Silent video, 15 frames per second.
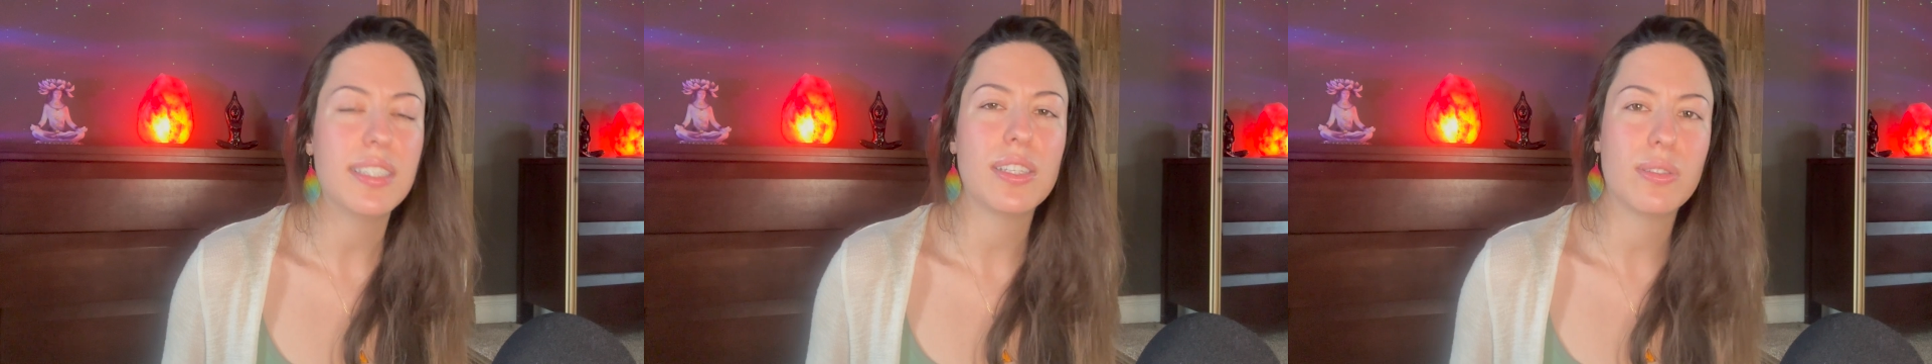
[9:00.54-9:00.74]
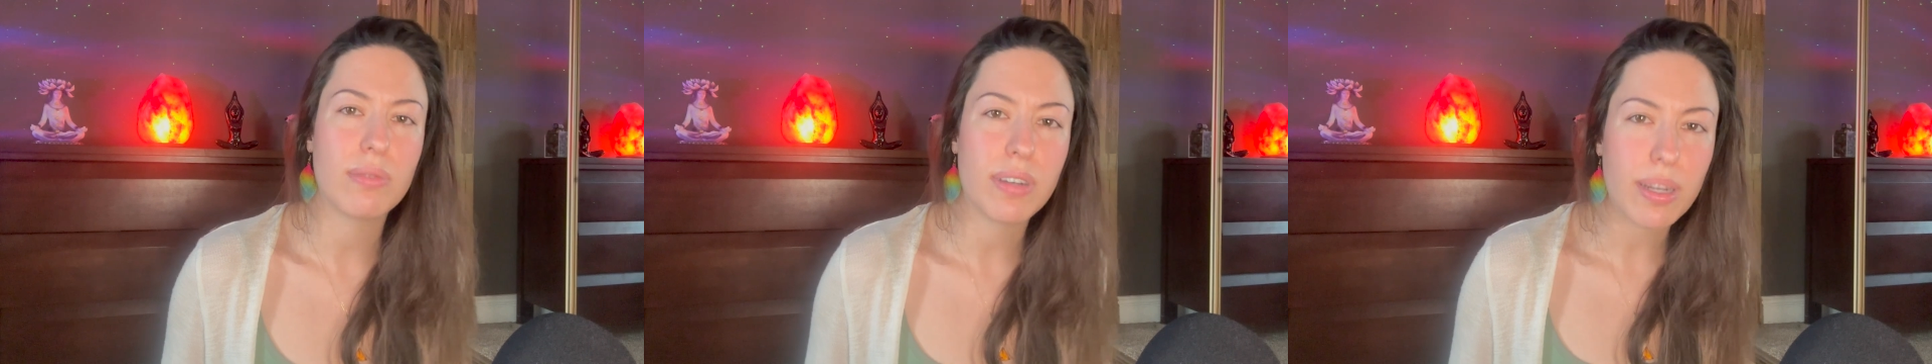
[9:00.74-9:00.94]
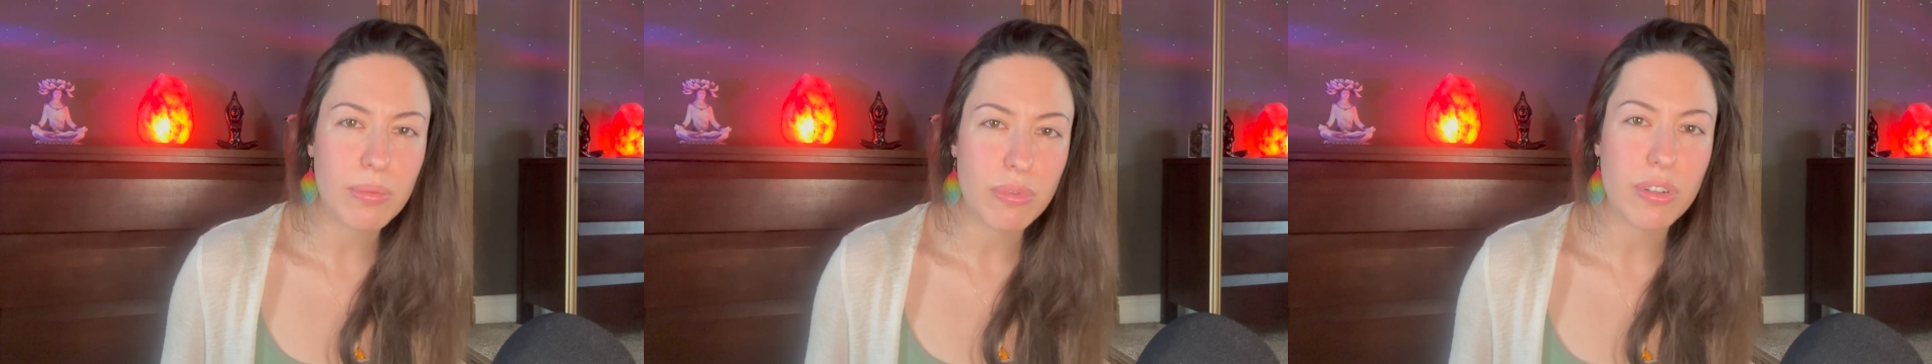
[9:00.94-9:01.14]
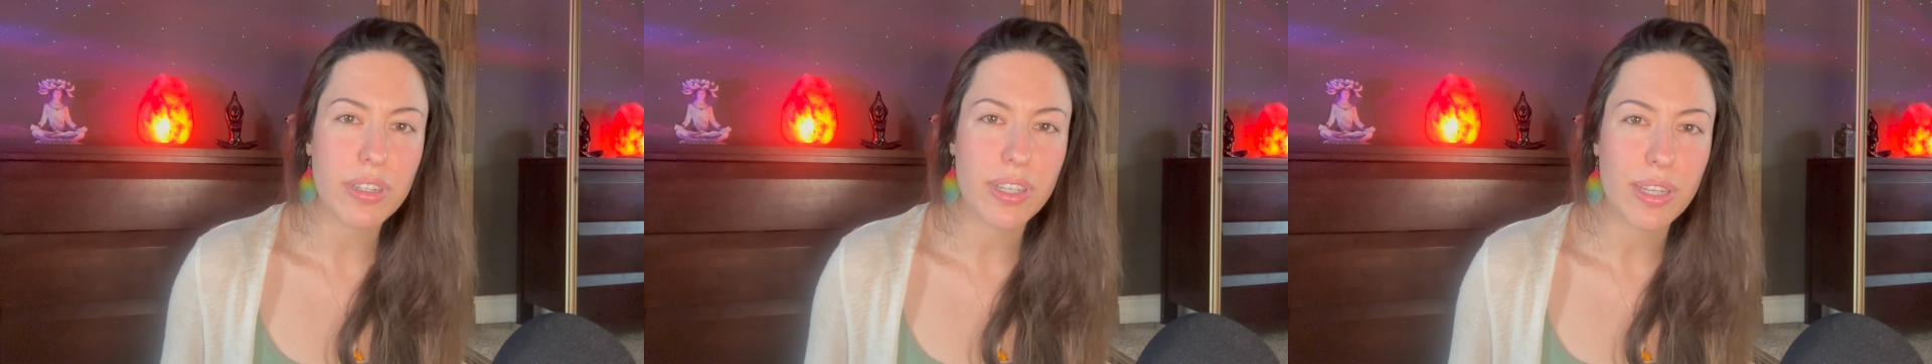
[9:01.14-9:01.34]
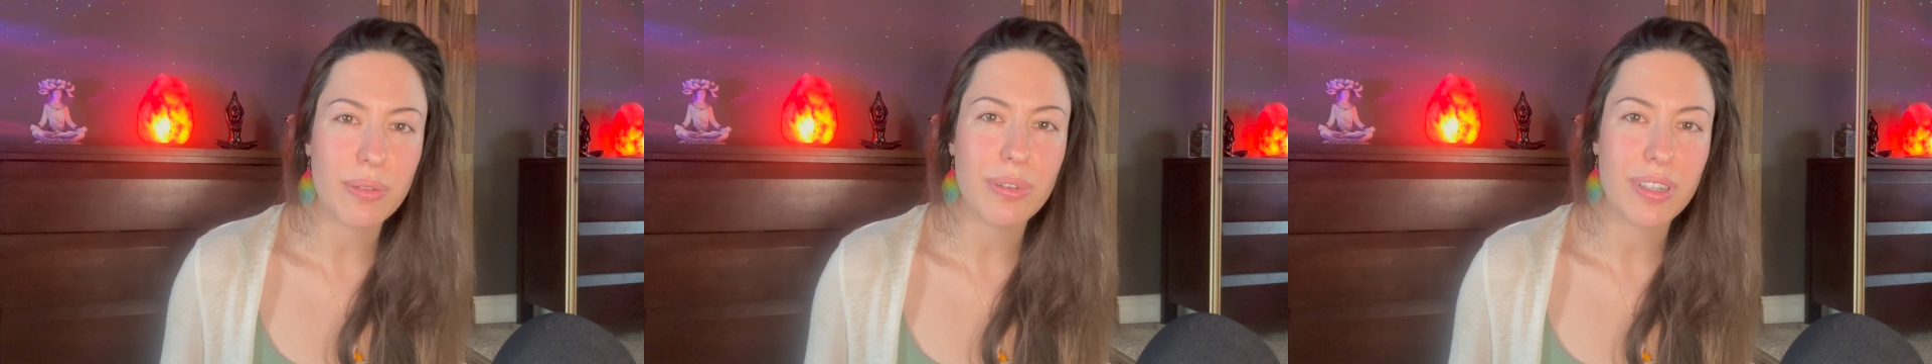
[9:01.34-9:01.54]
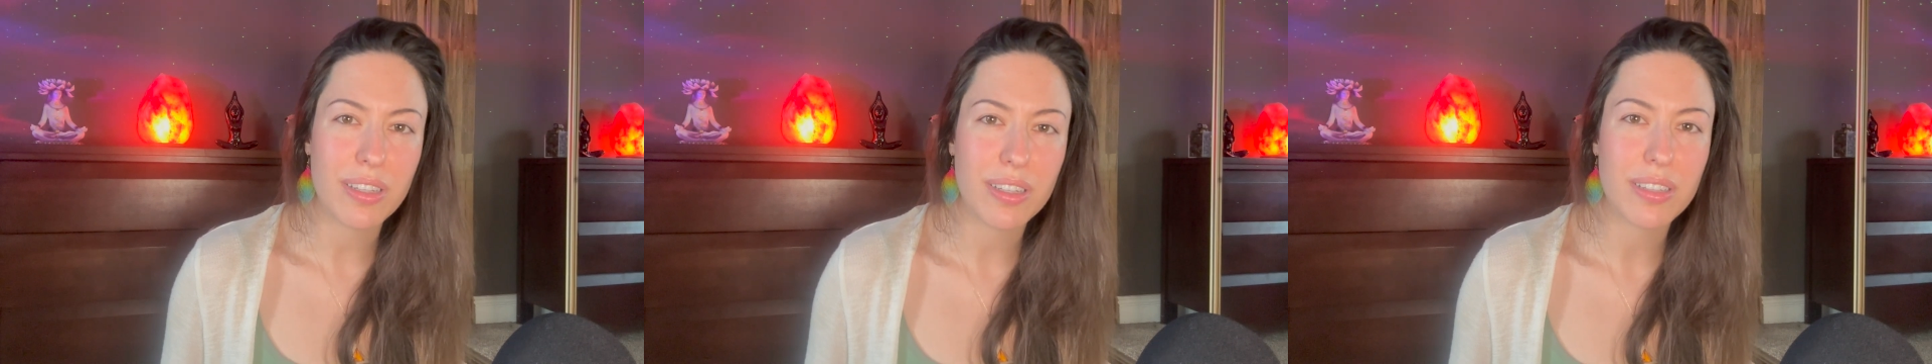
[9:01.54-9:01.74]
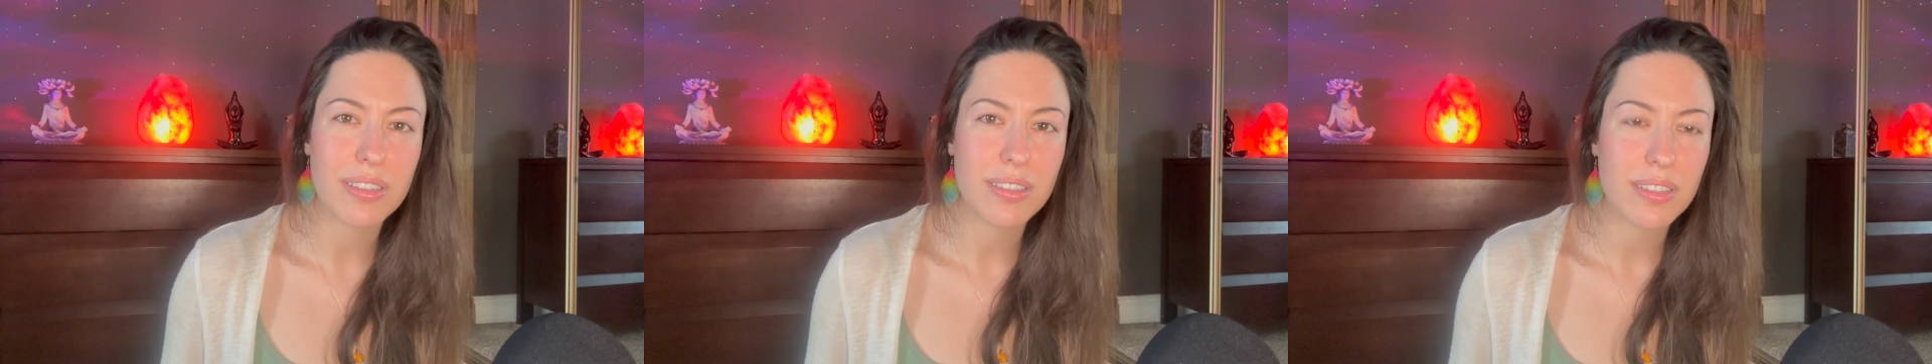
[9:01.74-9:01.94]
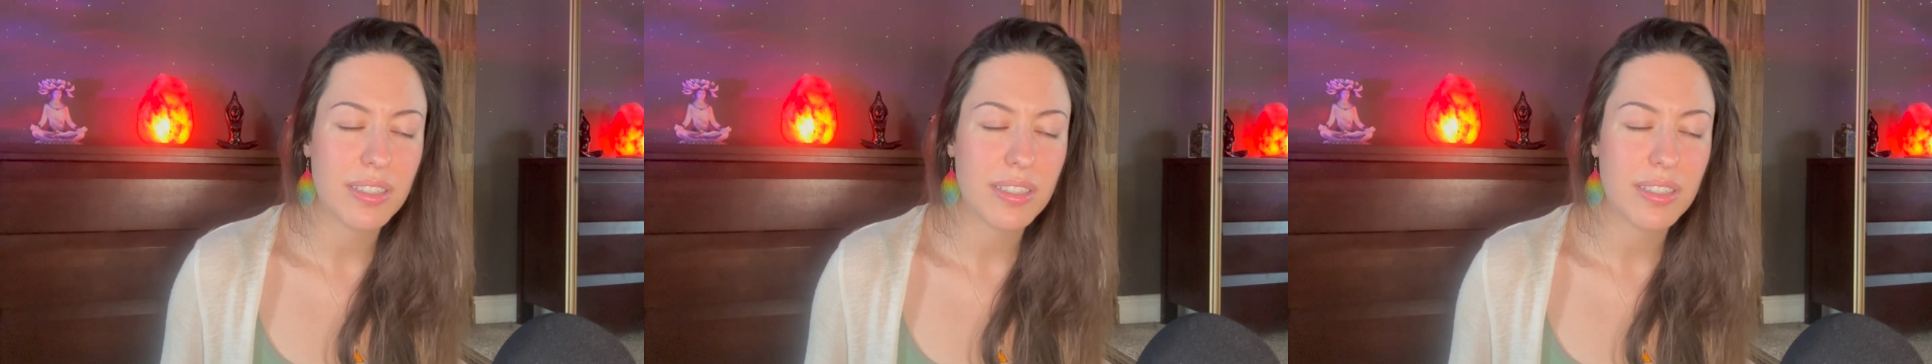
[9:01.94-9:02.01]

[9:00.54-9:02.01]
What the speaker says: is what I'm working with.